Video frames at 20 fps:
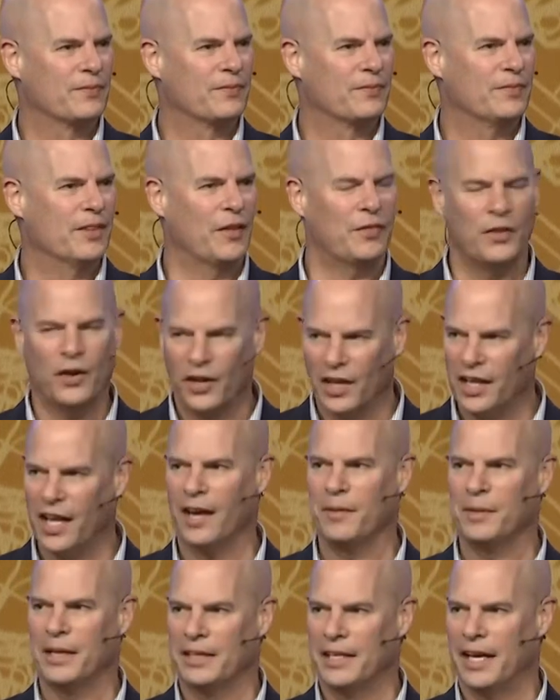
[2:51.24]
I thought a lot
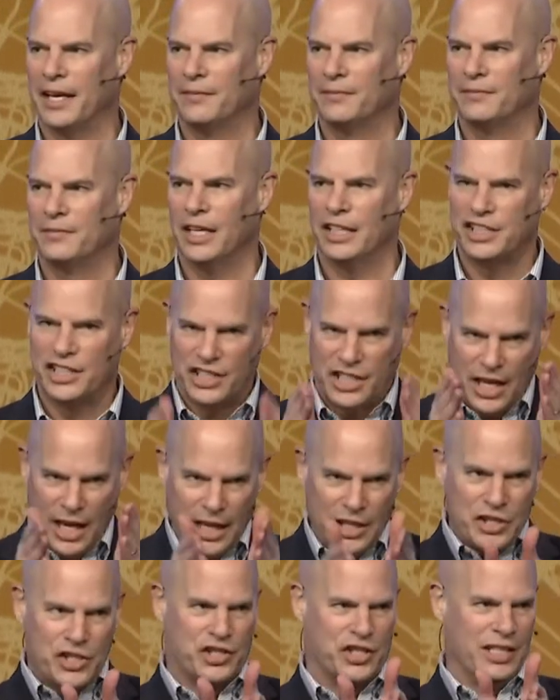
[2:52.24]
about that.
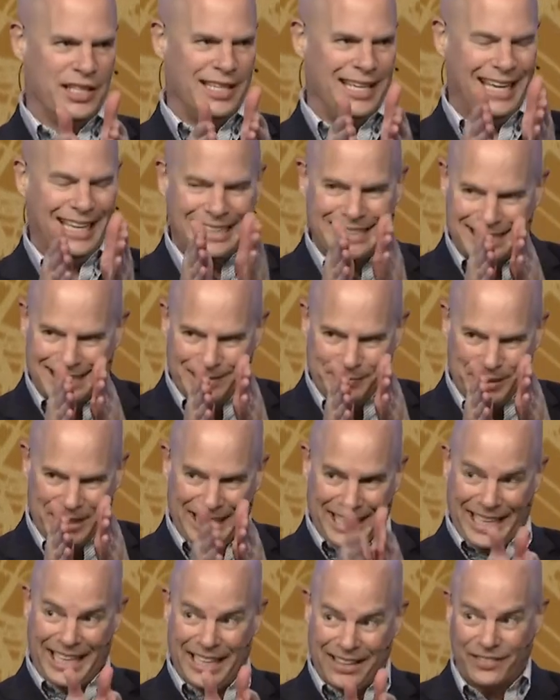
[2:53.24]
Attention is the
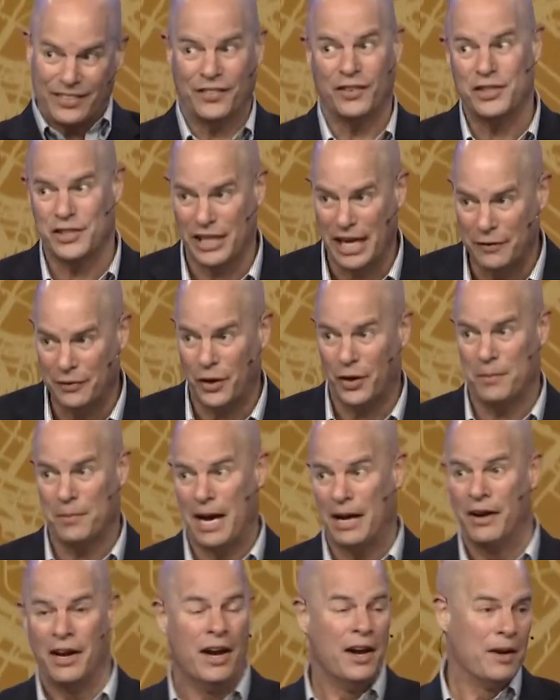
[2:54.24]
beginning of devotion. I thought
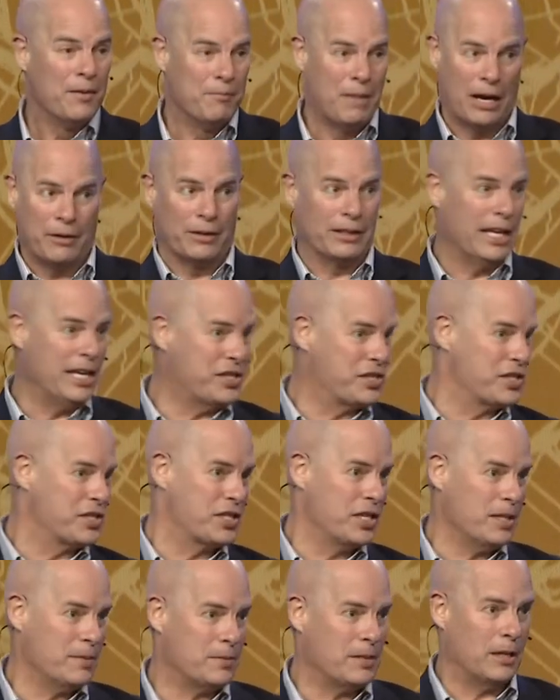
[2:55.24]
about my
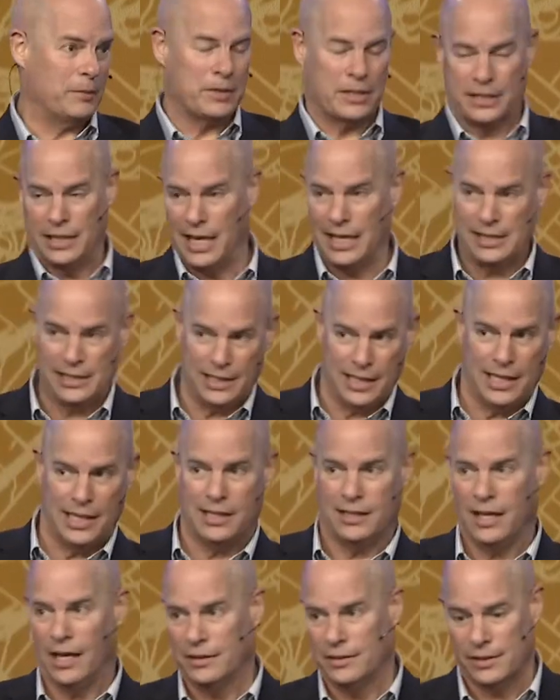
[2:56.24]
relationships, like with Stacy
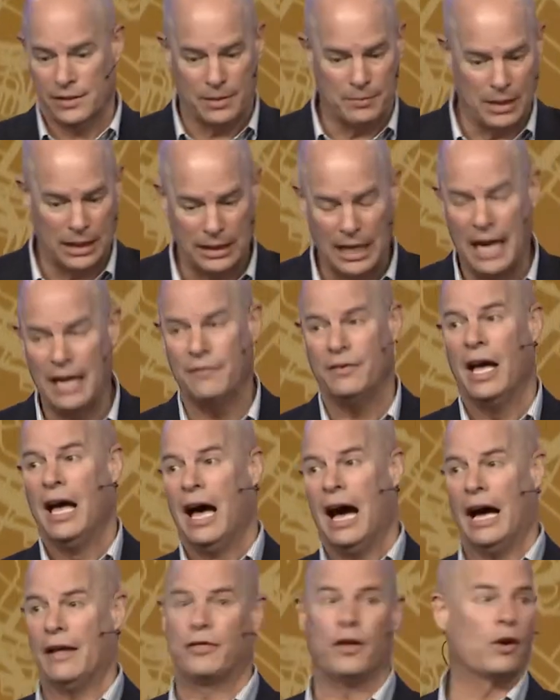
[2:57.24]
and others in my life.
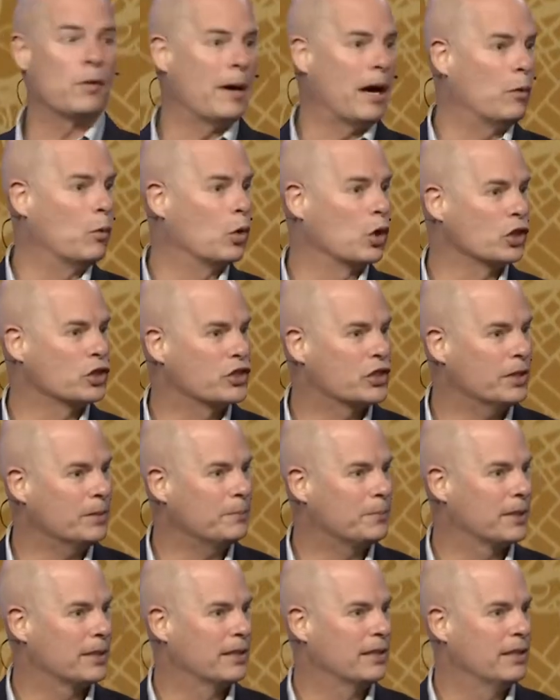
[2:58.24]
I thought about worship.
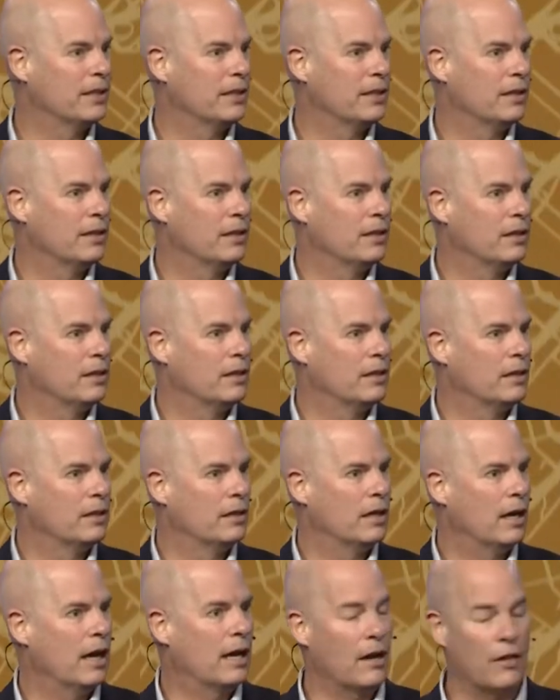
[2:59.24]

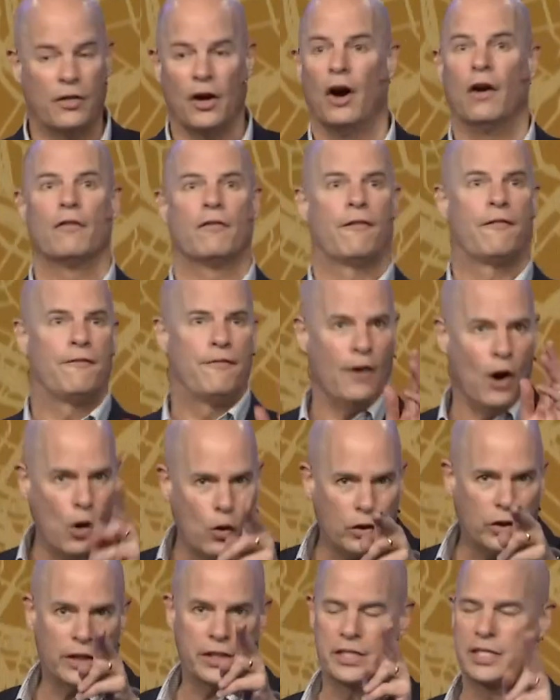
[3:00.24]
And I thought,
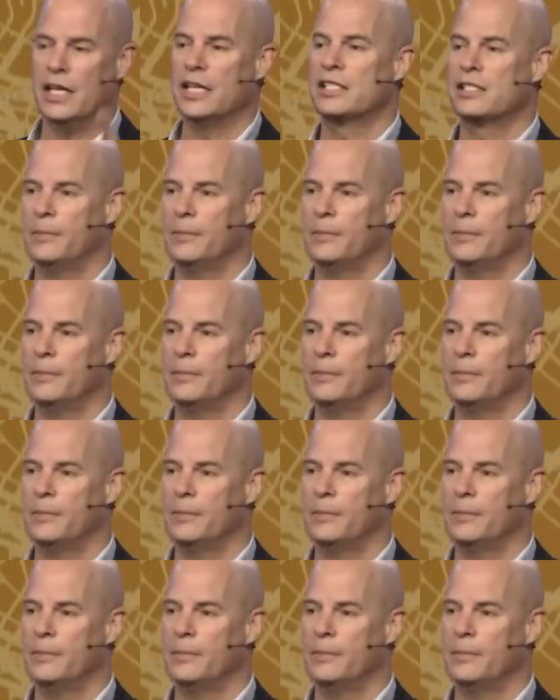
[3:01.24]
focus is the